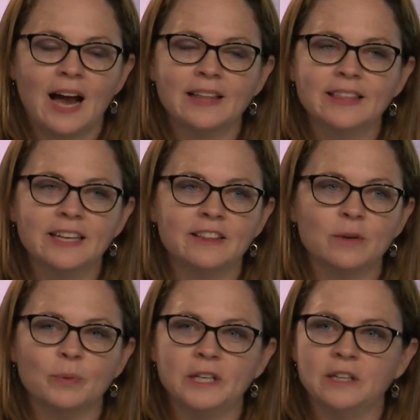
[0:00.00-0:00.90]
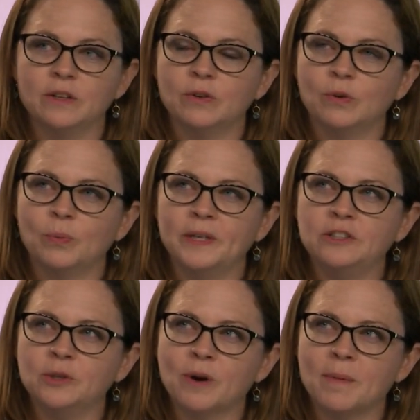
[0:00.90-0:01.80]
I think that we
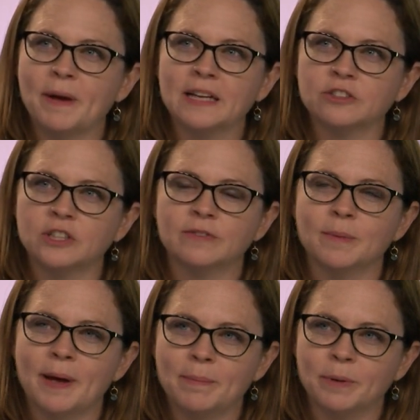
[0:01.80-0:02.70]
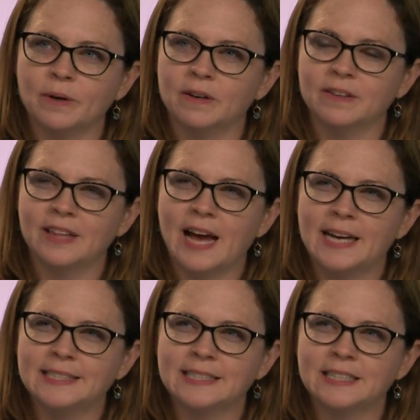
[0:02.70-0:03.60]
do our best to remember
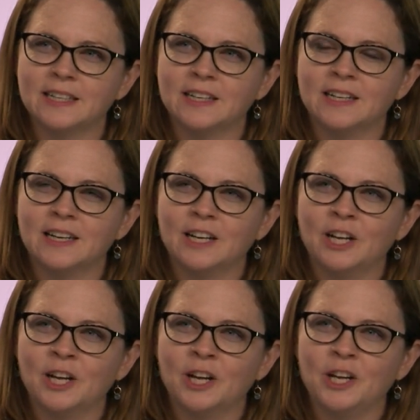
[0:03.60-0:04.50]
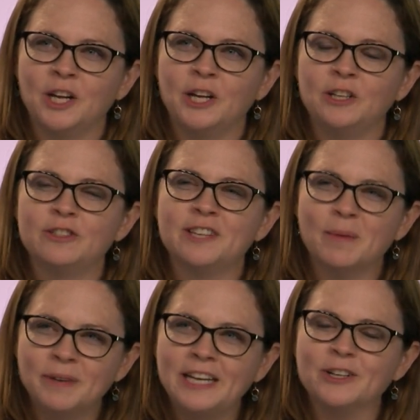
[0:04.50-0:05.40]
that
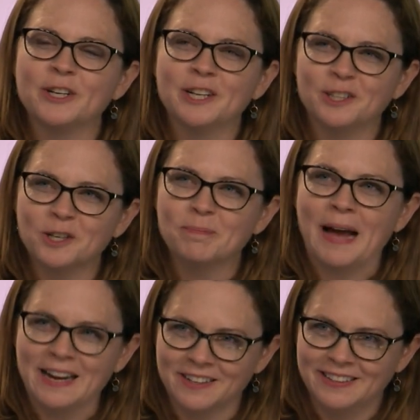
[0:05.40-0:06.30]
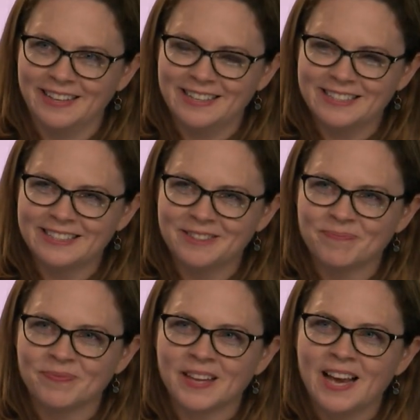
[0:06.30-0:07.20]
someday you're going to look back on this
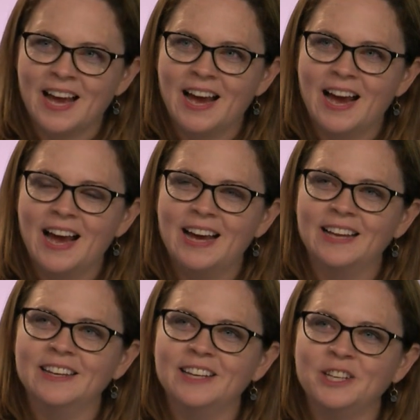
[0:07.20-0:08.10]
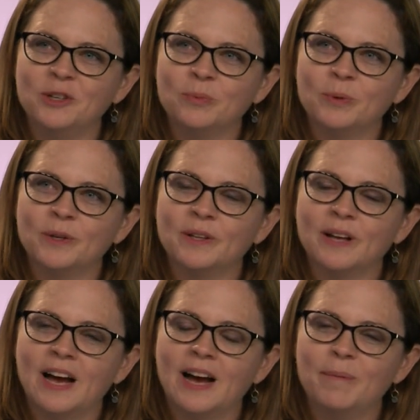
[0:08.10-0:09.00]
and you will
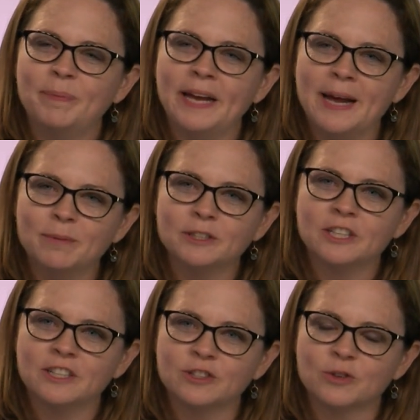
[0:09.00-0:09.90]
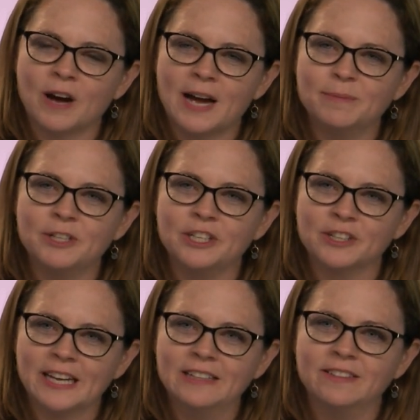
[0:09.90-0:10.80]
be able to describe to your
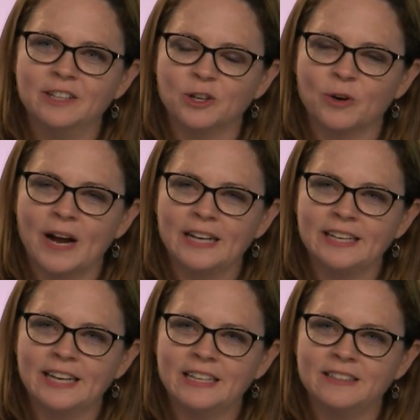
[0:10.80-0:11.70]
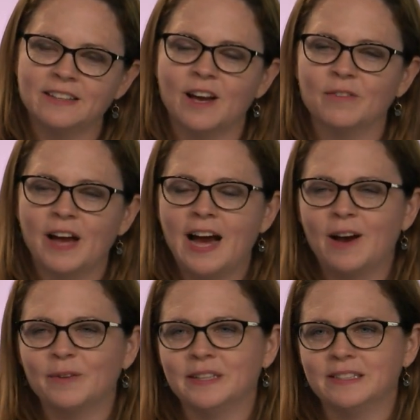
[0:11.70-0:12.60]
kids and your grandkids of
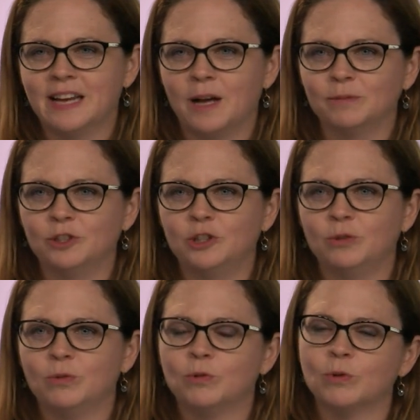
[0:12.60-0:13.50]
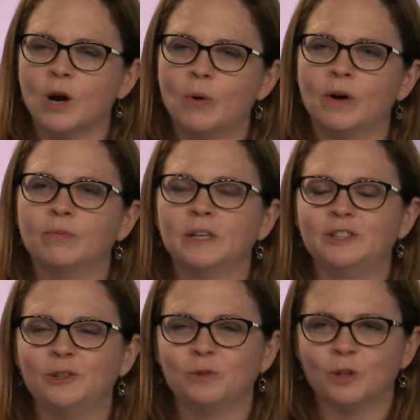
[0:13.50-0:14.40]
how this helped you grow, of
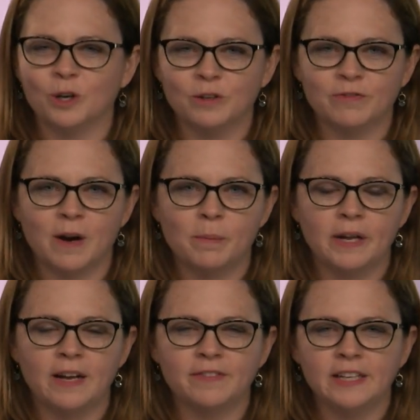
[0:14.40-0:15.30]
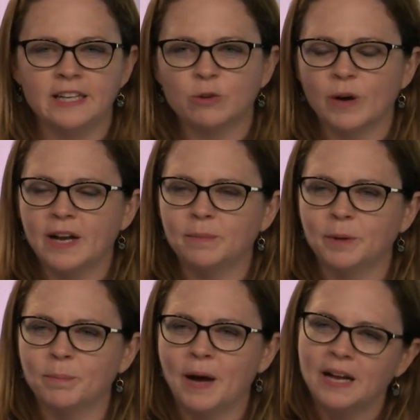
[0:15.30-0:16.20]
what you learned from it, of the
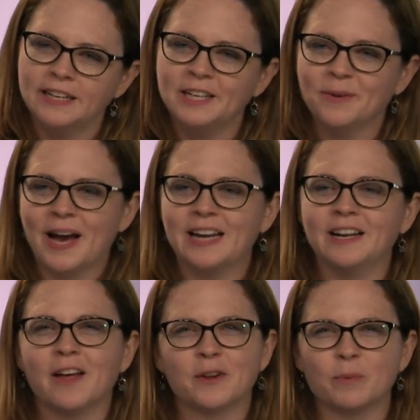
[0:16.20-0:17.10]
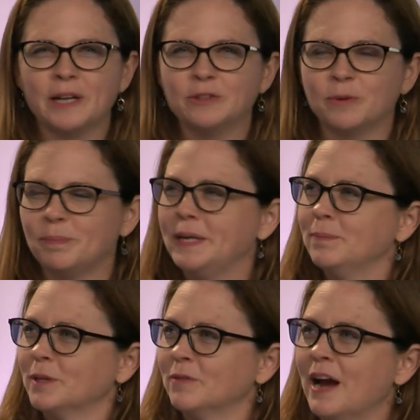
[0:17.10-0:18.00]
incredible bonding you had in other ways with
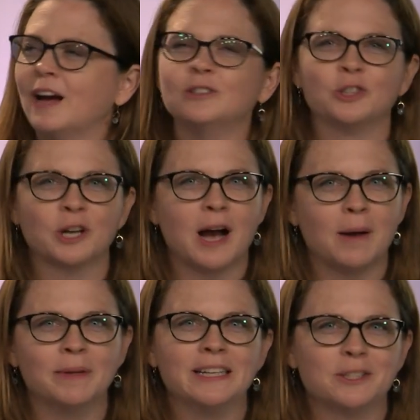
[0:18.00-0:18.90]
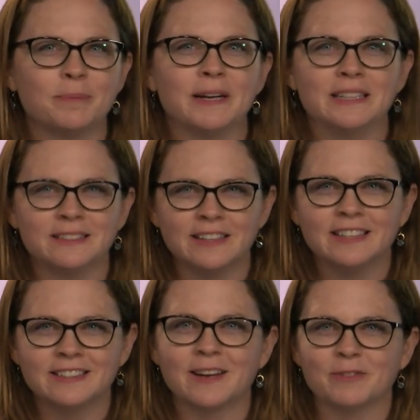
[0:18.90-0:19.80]
people around your common experience and
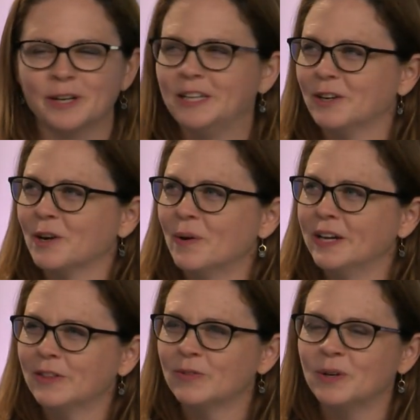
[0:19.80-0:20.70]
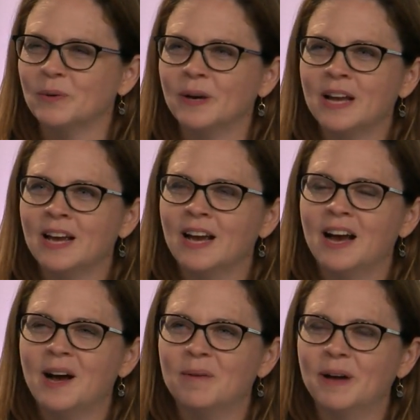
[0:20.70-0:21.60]
the suffering you're going through.
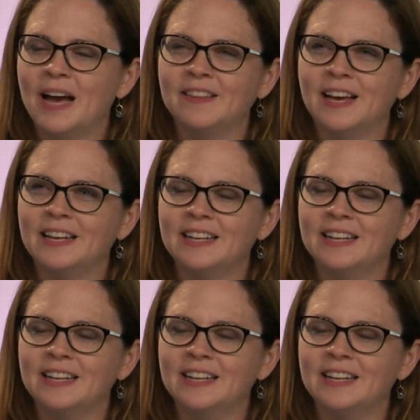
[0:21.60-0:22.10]
And that